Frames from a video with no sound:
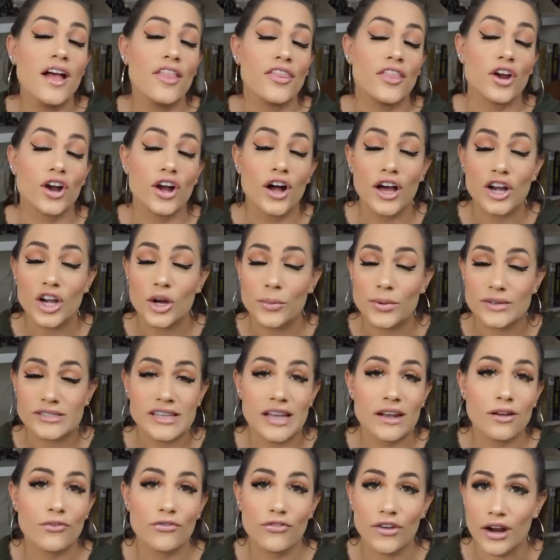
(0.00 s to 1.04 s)
They're
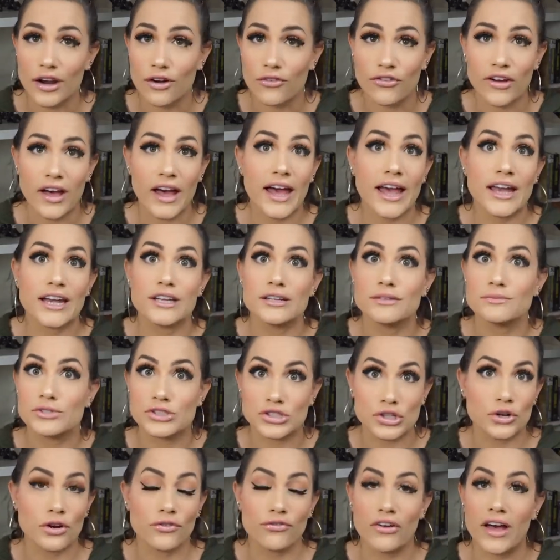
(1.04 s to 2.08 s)
100% verified,
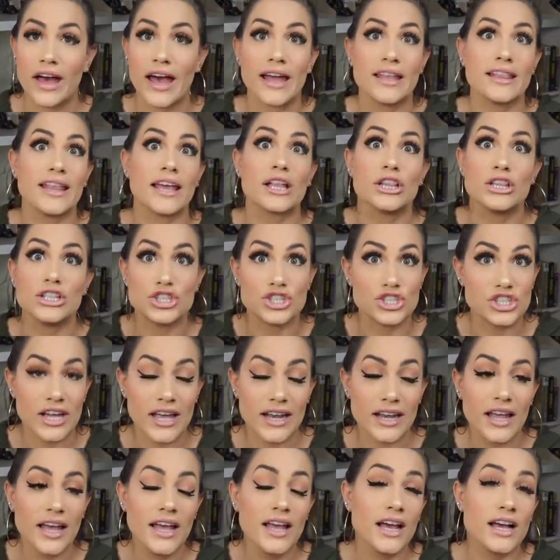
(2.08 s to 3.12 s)
certified, like
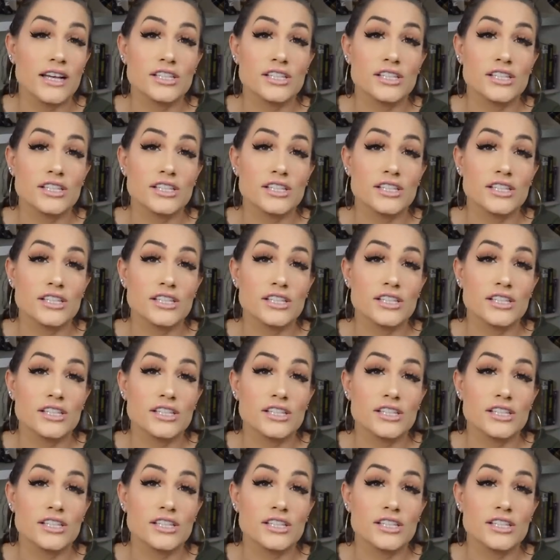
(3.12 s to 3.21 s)
legit.